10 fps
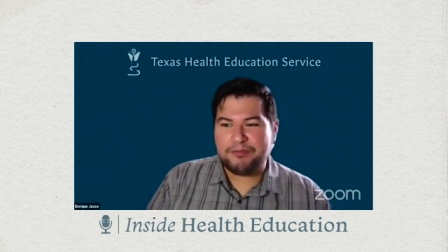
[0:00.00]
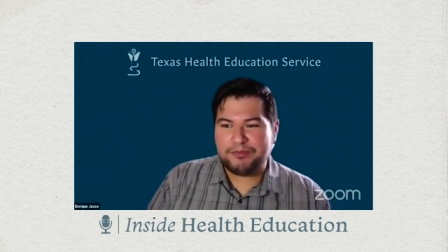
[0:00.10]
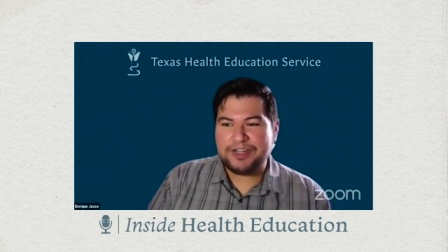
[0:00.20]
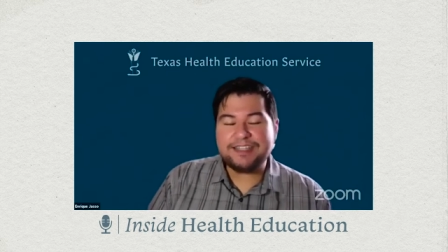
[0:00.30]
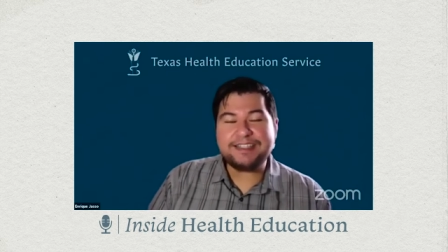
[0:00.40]

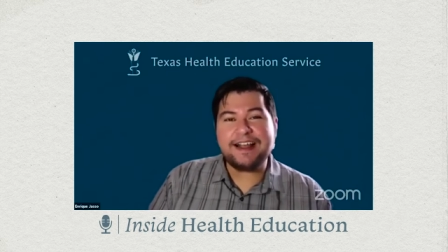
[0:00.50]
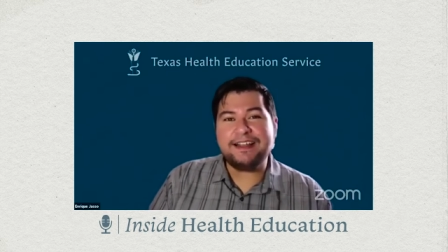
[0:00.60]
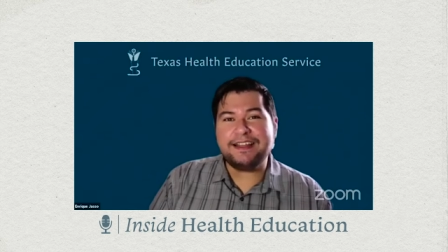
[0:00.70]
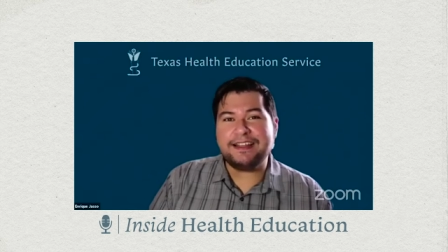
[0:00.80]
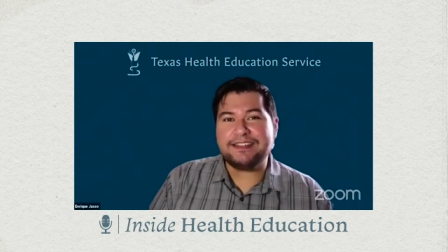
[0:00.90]
pretty
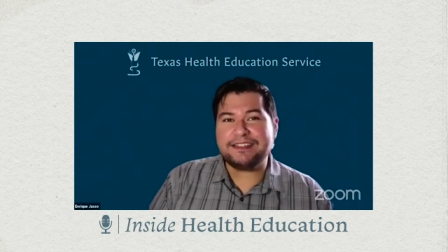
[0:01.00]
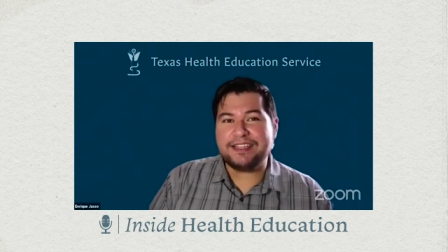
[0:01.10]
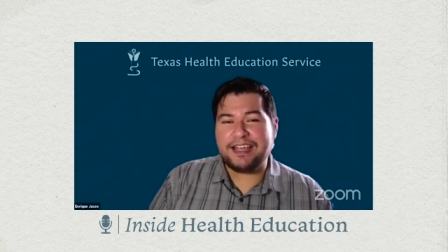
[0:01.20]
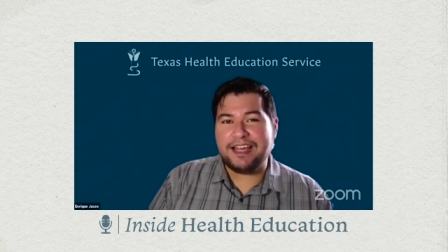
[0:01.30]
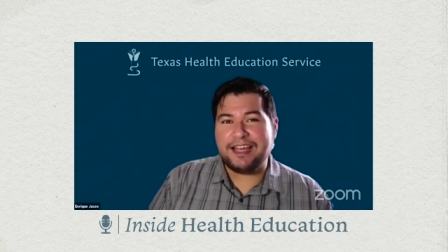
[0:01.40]
telling
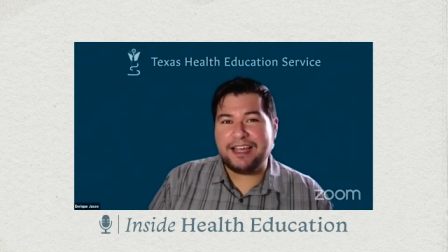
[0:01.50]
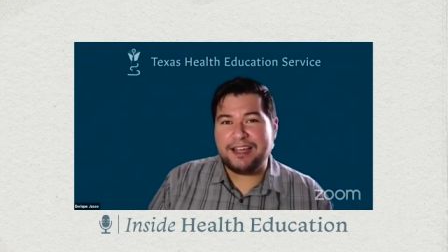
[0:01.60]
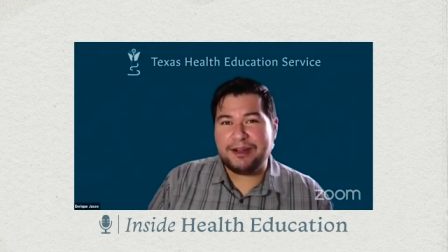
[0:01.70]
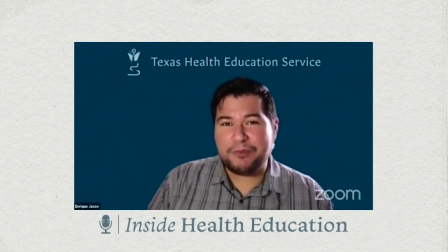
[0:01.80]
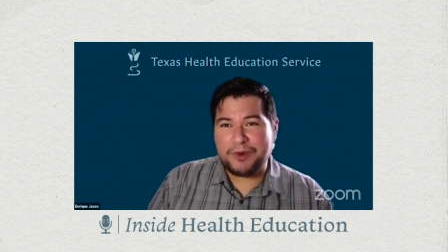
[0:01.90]

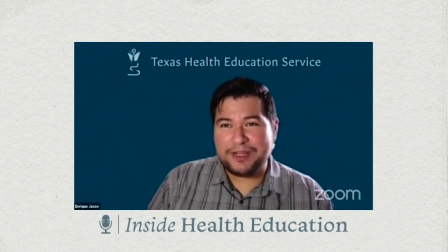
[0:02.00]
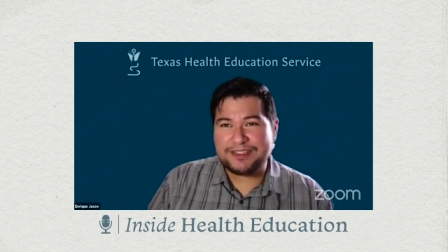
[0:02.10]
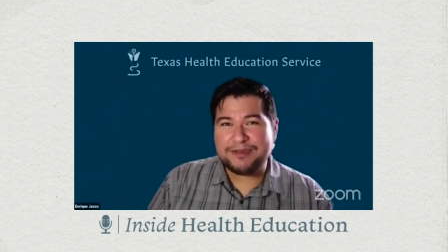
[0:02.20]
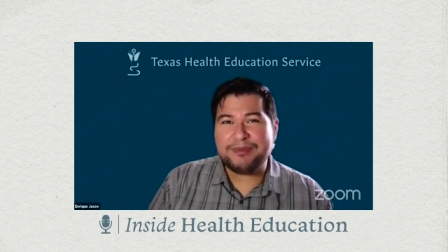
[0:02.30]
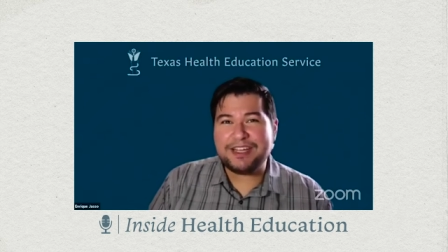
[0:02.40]
the, when
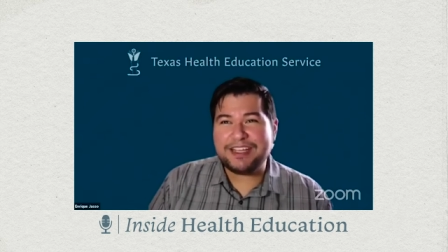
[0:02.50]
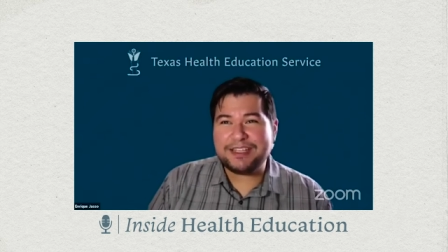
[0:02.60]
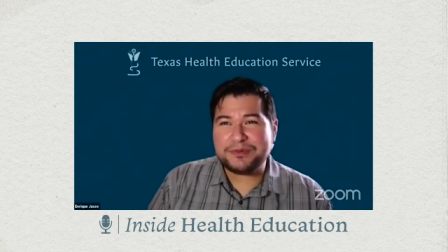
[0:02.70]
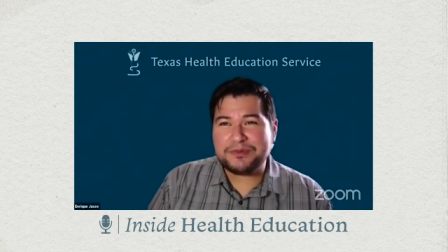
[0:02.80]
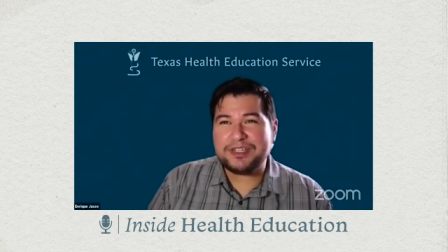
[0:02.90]
somebody
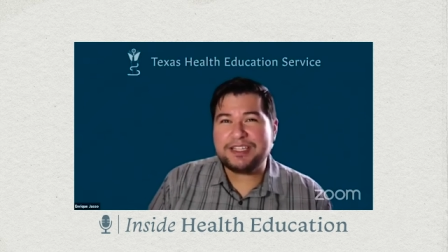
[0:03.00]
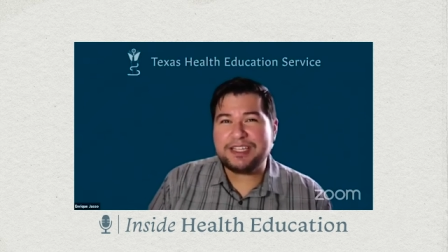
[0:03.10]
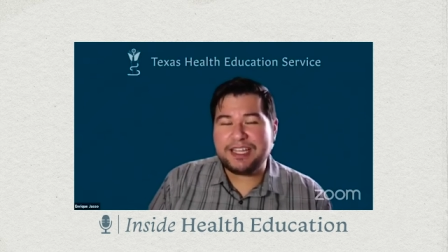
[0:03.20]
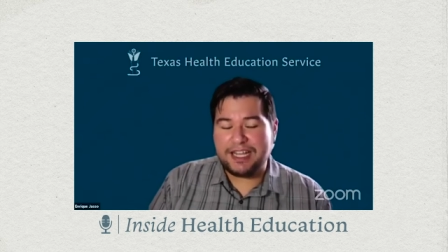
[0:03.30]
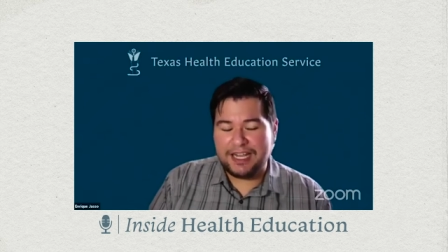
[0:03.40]
is
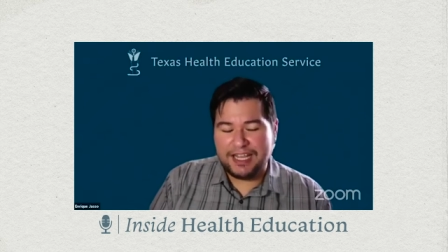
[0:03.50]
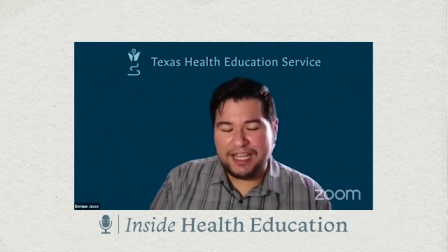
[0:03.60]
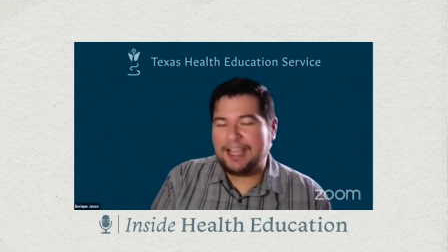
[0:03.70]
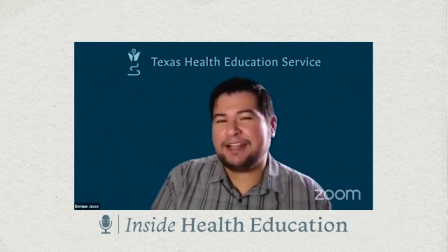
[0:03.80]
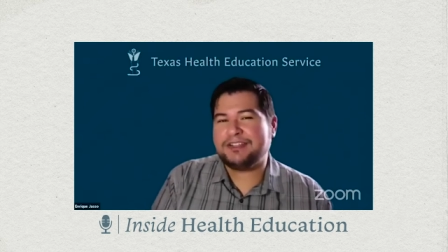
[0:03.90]
really
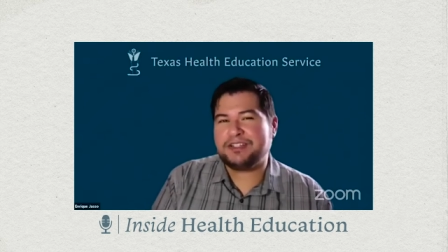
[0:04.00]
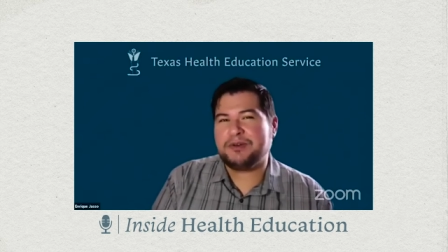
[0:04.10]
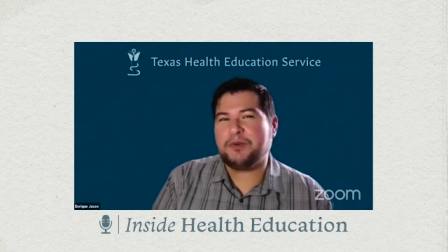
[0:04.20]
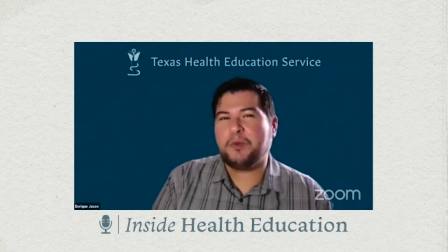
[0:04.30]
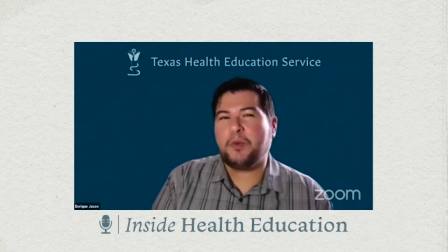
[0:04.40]
engaged
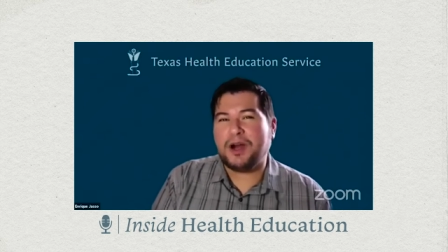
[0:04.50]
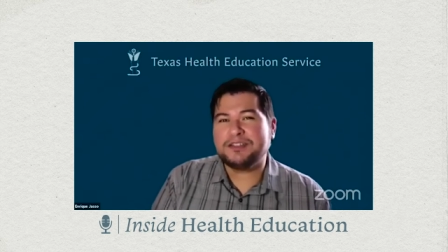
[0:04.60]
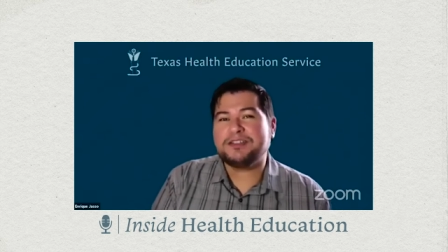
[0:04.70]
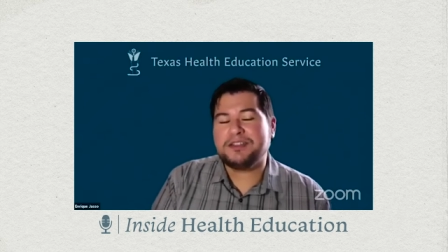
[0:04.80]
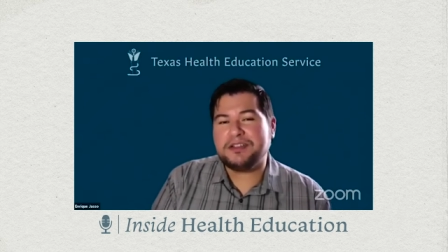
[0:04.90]
and
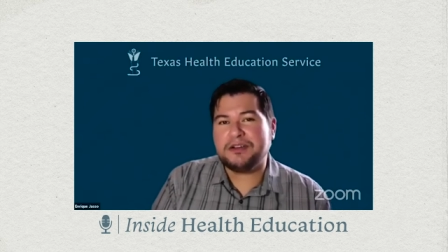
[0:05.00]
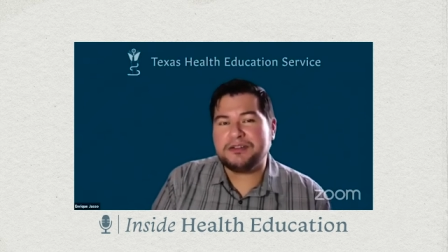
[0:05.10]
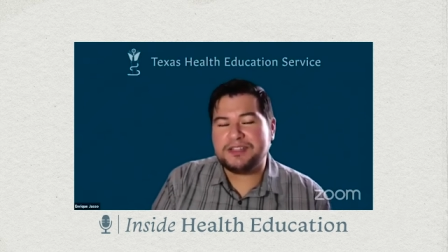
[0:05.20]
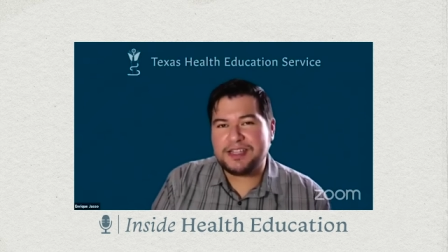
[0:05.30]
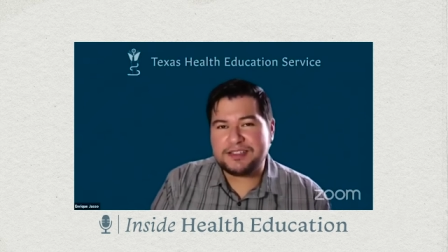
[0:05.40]
wants to go
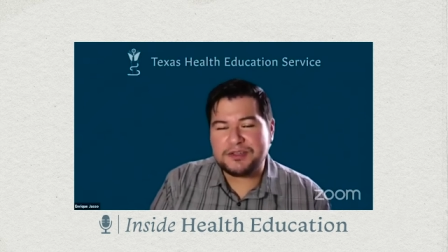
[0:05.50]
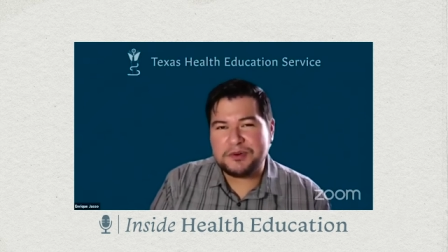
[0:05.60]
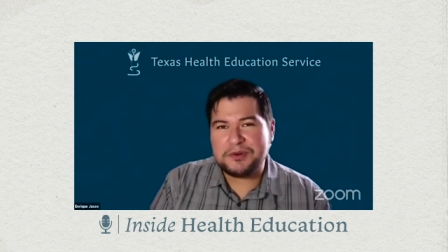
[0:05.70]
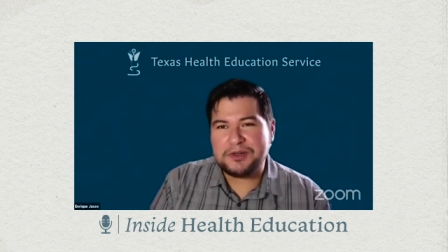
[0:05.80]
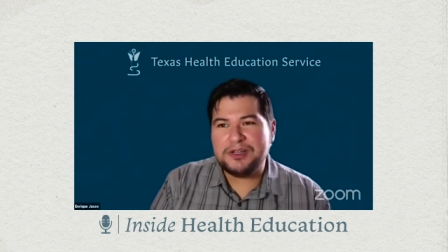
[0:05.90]
to that
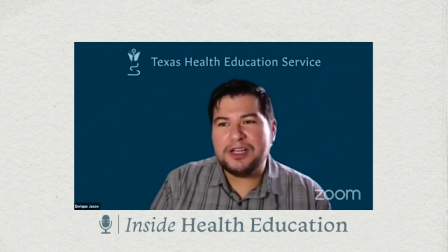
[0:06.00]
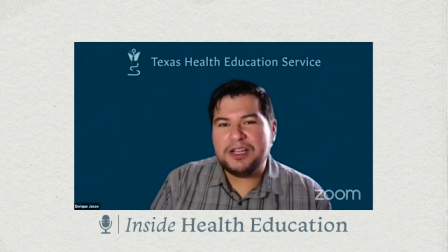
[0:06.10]
school